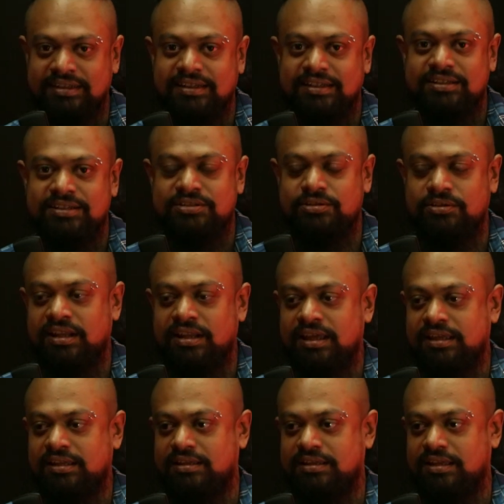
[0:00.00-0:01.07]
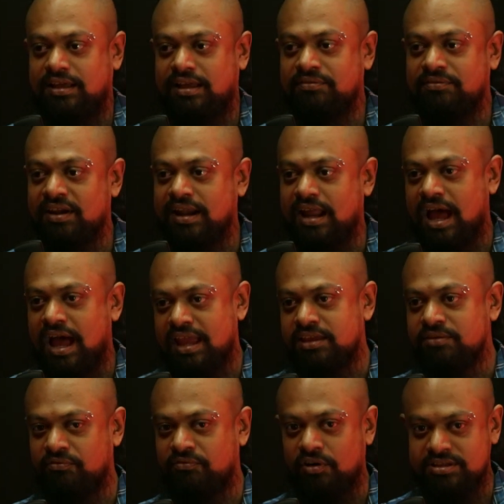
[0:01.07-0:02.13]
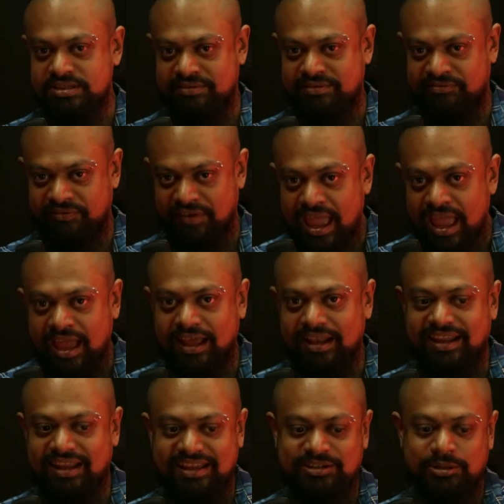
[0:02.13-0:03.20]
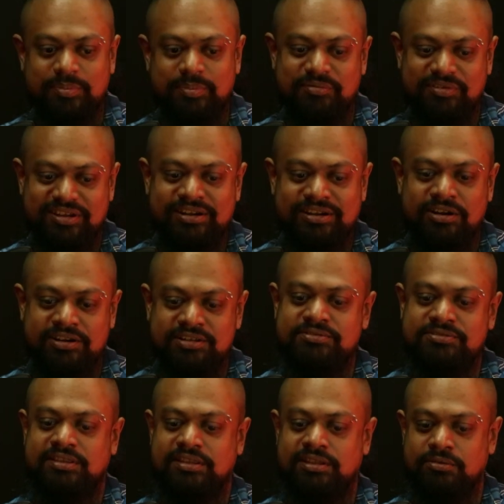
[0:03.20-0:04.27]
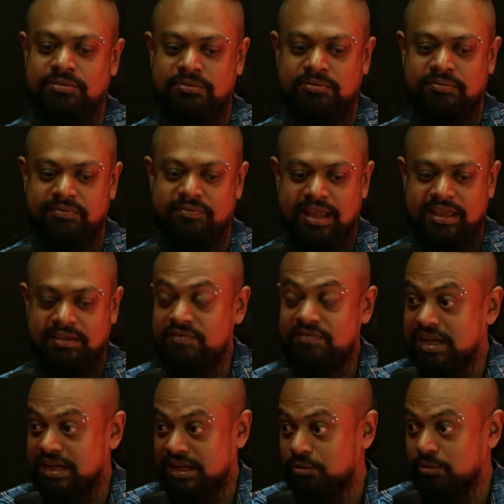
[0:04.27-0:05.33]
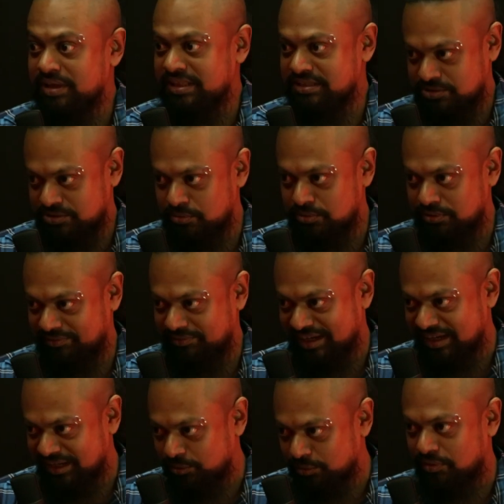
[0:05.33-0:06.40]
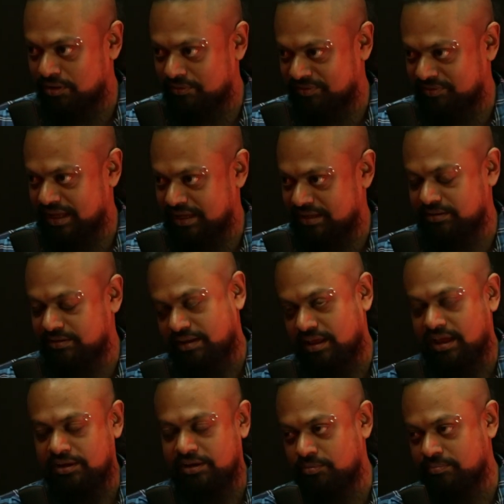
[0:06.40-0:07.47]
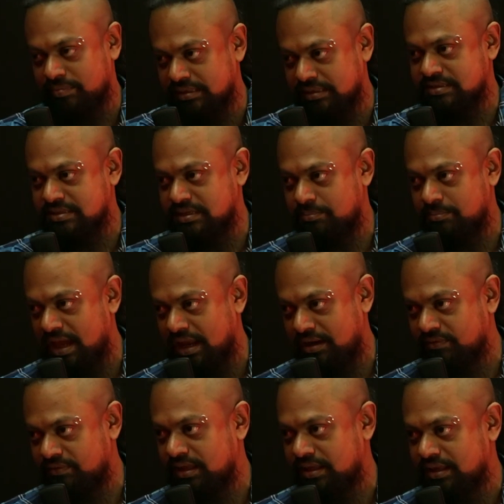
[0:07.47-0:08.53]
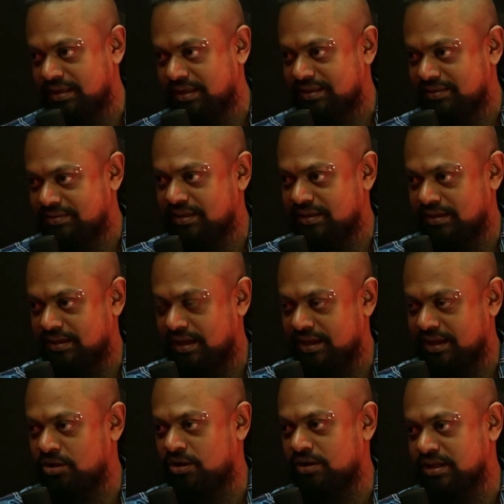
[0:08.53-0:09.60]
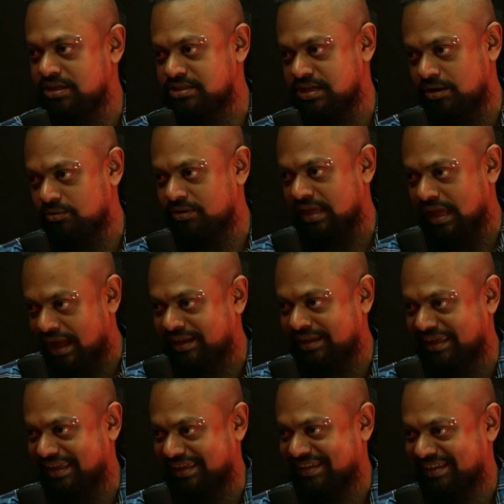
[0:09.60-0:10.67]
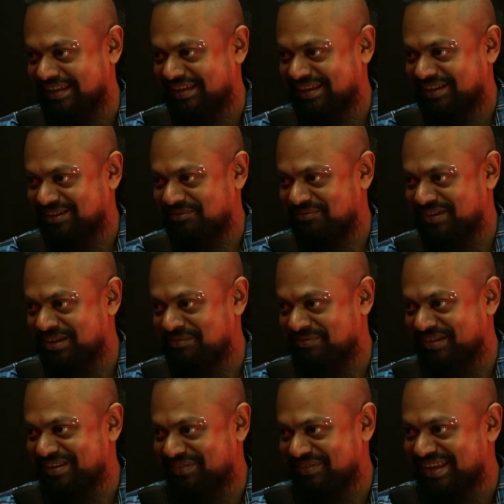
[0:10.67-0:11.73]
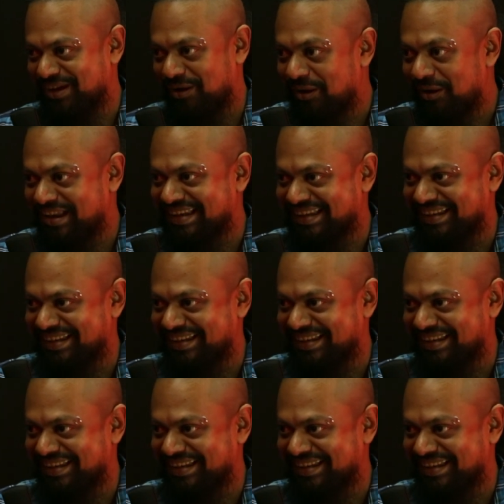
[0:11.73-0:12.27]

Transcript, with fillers: So like even I was aware, like to be very honest with you, like we knew in school, we knew of like I don't mean this in a bad way, hmm. the iconic Shanuki Akki we we we oh all God.